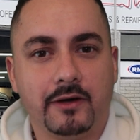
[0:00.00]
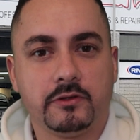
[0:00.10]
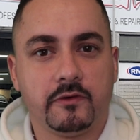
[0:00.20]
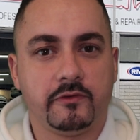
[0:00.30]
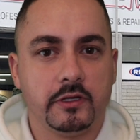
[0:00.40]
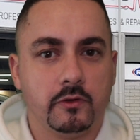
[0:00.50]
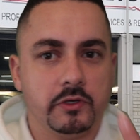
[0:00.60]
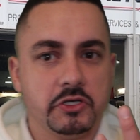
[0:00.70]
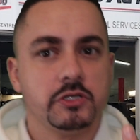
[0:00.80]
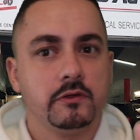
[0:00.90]
out of the
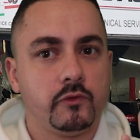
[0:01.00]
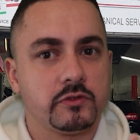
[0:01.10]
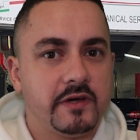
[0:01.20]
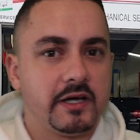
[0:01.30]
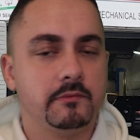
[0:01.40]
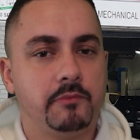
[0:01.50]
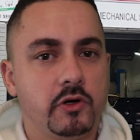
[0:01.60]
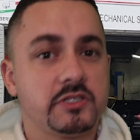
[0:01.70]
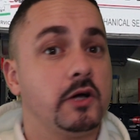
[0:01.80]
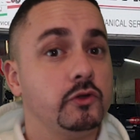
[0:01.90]
original Volkswagen
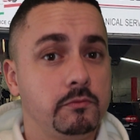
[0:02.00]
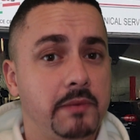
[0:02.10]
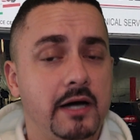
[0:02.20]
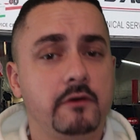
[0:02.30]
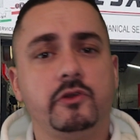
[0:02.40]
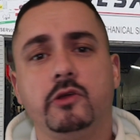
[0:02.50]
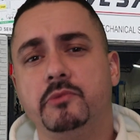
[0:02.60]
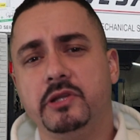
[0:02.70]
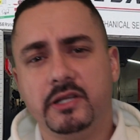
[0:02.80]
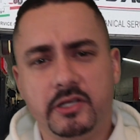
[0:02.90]
parts go to Powerflow and
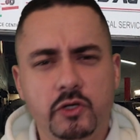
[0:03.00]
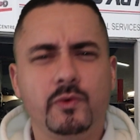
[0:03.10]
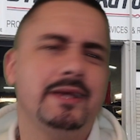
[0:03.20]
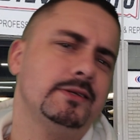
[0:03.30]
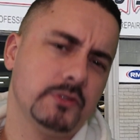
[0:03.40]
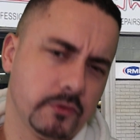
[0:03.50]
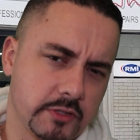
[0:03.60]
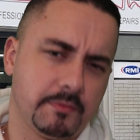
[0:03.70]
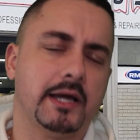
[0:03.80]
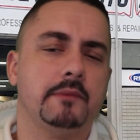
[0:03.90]
put in a new
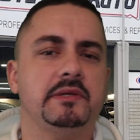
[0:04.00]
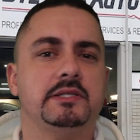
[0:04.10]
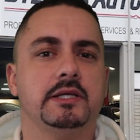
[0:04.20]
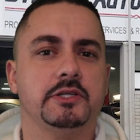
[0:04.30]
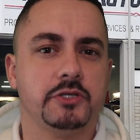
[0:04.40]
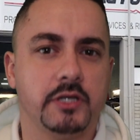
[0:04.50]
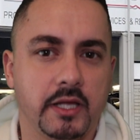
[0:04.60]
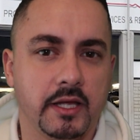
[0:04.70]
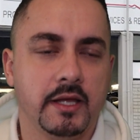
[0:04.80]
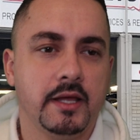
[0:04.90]
exhaust pipe
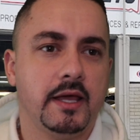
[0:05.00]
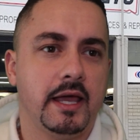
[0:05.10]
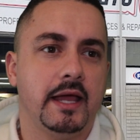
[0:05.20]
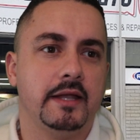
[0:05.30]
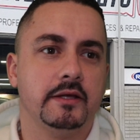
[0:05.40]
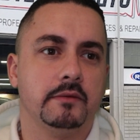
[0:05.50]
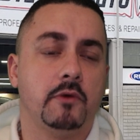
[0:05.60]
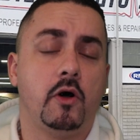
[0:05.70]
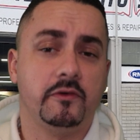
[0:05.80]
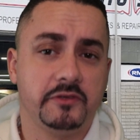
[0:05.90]
essentially and um,
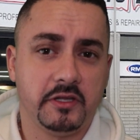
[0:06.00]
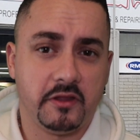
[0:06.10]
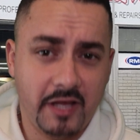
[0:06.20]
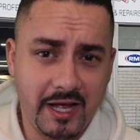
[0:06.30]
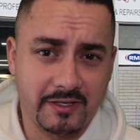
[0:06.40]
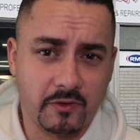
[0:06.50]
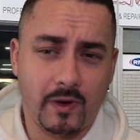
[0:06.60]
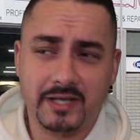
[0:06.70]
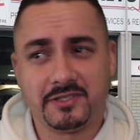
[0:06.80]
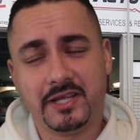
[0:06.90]
after that
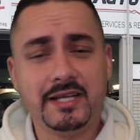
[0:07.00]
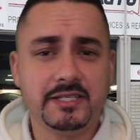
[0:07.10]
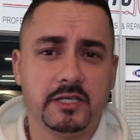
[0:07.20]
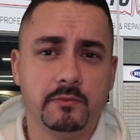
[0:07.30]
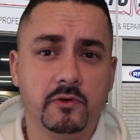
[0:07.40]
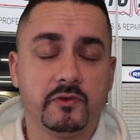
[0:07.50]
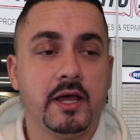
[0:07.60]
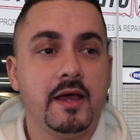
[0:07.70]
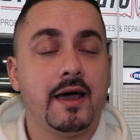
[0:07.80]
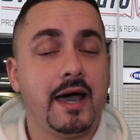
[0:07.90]
once that is removed
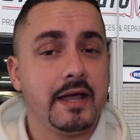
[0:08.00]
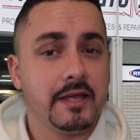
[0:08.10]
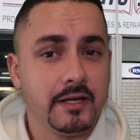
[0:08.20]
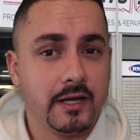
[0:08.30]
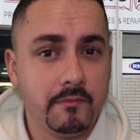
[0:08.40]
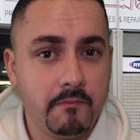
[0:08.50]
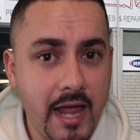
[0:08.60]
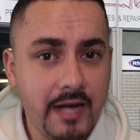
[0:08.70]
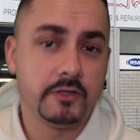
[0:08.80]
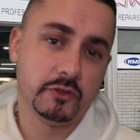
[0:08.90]
I can come
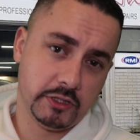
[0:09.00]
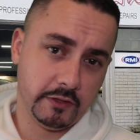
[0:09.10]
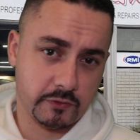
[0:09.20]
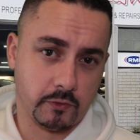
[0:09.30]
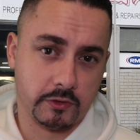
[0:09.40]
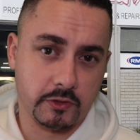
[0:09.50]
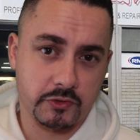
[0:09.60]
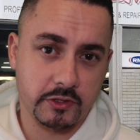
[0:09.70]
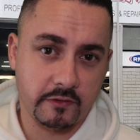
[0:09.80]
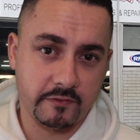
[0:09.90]
back to Steve's Auto
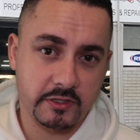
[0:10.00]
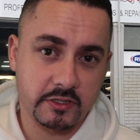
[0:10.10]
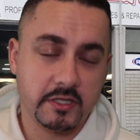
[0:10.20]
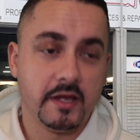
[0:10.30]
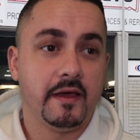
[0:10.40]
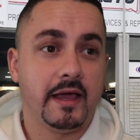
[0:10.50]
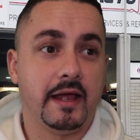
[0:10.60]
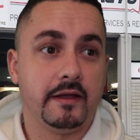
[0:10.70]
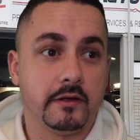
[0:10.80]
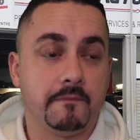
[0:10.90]
Services
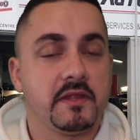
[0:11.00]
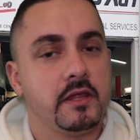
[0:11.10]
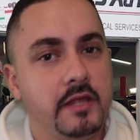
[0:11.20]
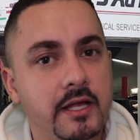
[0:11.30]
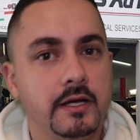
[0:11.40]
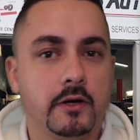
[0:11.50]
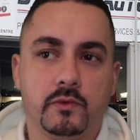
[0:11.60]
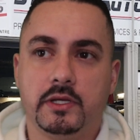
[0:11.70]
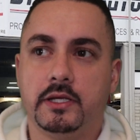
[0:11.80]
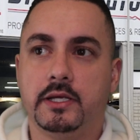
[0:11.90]
and um, then
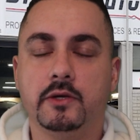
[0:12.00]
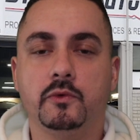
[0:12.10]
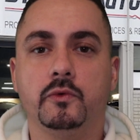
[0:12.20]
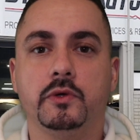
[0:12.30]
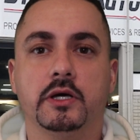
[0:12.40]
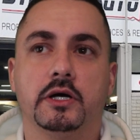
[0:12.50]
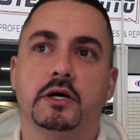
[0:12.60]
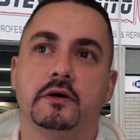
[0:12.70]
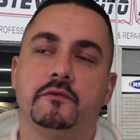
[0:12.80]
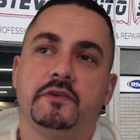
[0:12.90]
only he would
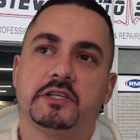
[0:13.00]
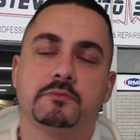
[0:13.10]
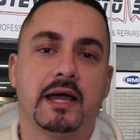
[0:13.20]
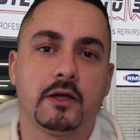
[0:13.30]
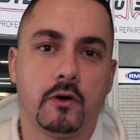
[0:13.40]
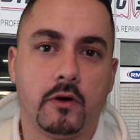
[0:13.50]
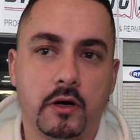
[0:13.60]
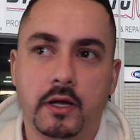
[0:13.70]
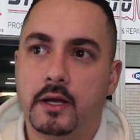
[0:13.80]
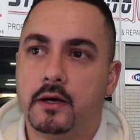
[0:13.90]
uh, fix my
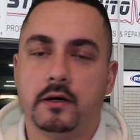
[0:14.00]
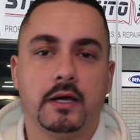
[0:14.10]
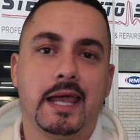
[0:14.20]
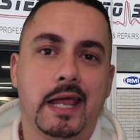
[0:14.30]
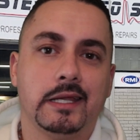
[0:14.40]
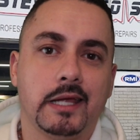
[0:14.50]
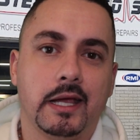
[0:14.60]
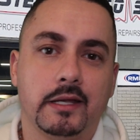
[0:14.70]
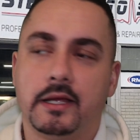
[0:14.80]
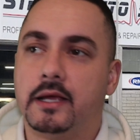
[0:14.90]
car uh, and
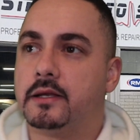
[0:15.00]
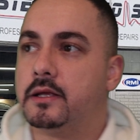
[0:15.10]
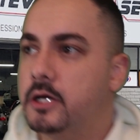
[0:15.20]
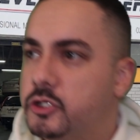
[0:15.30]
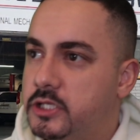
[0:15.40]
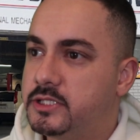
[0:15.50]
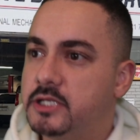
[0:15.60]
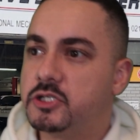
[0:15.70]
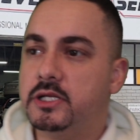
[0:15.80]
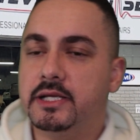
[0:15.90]
and and. So
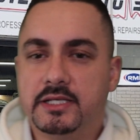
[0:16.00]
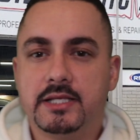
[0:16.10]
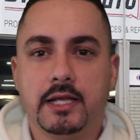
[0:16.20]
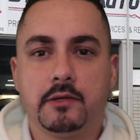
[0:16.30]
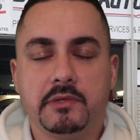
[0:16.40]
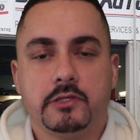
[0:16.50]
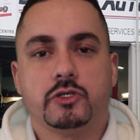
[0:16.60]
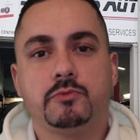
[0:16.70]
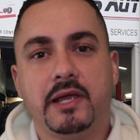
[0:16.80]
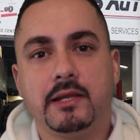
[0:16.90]
essentially he's telling me to
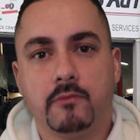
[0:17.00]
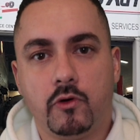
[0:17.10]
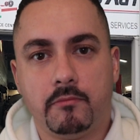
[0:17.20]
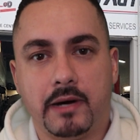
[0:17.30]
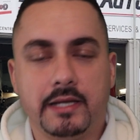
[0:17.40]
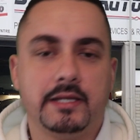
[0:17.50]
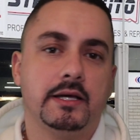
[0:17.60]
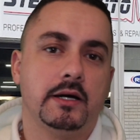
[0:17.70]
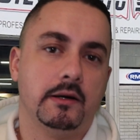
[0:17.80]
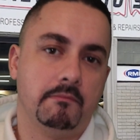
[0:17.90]
spend more
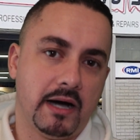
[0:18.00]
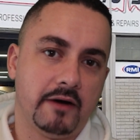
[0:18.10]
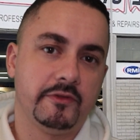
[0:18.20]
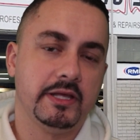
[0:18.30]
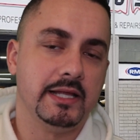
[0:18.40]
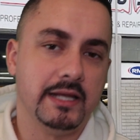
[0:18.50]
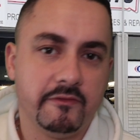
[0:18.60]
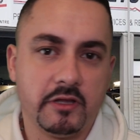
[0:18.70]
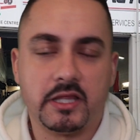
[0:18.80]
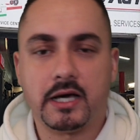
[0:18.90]
money above the
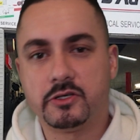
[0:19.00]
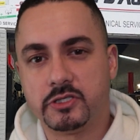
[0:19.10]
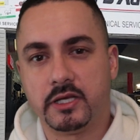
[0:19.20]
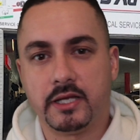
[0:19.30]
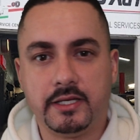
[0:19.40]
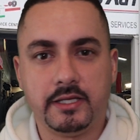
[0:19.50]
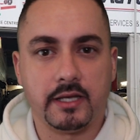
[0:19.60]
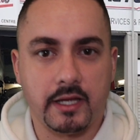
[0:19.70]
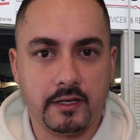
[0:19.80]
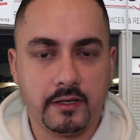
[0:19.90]
11,080
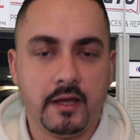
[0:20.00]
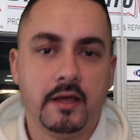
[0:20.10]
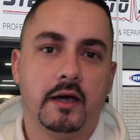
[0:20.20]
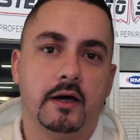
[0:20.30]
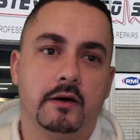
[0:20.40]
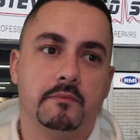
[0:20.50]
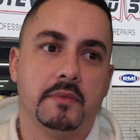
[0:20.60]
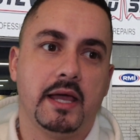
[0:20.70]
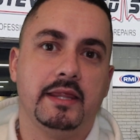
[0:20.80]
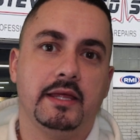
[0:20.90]
Rand
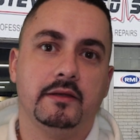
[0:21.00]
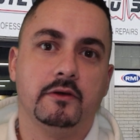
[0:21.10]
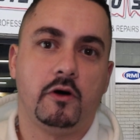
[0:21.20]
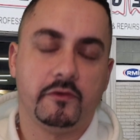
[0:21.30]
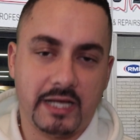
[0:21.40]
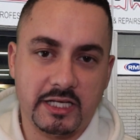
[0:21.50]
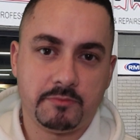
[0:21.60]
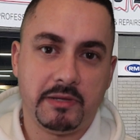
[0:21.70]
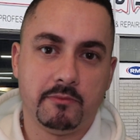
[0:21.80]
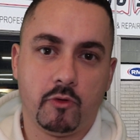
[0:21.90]
um, and then after I
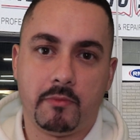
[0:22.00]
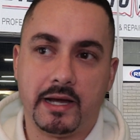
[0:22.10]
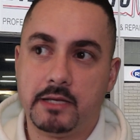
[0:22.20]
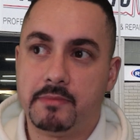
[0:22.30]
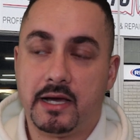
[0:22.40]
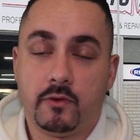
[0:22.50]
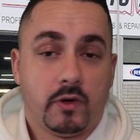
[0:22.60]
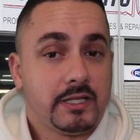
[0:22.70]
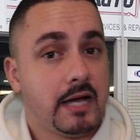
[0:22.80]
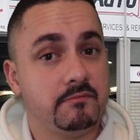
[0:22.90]
spend more money by
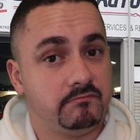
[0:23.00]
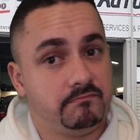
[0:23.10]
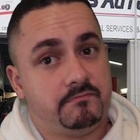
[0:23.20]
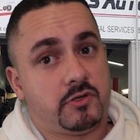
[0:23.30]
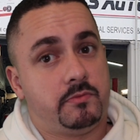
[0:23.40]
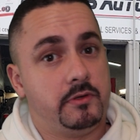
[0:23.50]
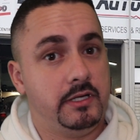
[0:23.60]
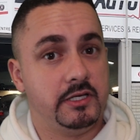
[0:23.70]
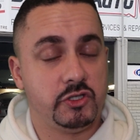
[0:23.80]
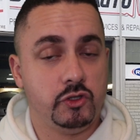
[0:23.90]
what I'm
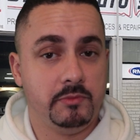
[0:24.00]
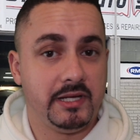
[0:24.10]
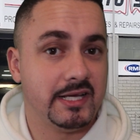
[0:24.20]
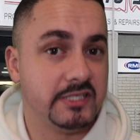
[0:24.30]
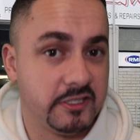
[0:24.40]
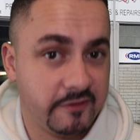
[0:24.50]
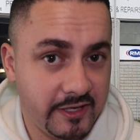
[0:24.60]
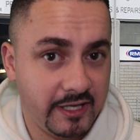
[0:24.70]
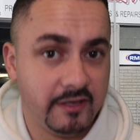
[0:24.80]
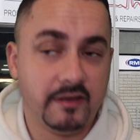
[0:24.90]
properly assuming as his
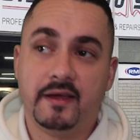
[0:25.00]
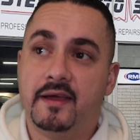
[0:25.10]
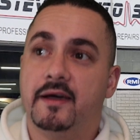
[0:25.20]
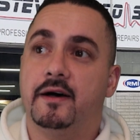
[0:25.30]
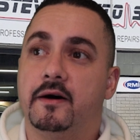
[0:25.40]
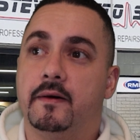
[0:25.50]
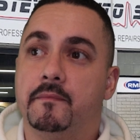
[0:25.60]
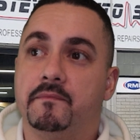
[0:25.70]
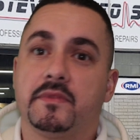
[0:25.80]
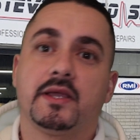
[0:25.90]
friend,
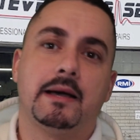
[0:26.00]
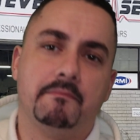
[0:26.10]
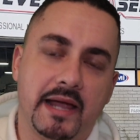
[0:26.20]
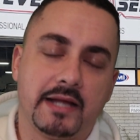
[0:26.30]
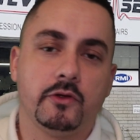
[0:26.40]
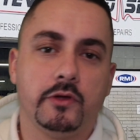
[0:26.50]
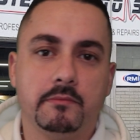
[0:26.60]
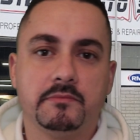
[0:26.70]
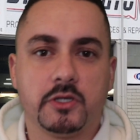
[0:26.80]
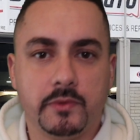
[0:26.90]
um, come back to
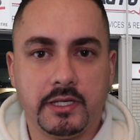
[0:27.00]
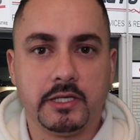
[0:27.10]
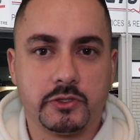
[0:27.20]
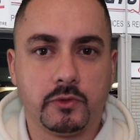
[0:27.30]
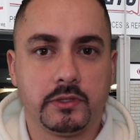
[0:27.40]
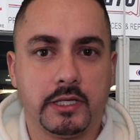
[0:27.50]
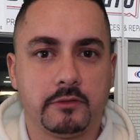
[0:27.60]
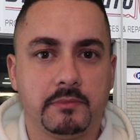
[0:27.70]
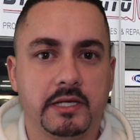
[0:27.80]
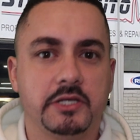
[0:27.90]
him so he can sort
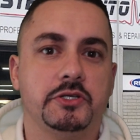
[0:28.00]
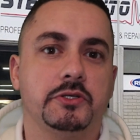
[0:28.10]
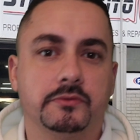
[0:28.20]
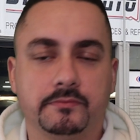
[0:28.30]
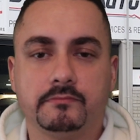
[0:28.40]
out my issue.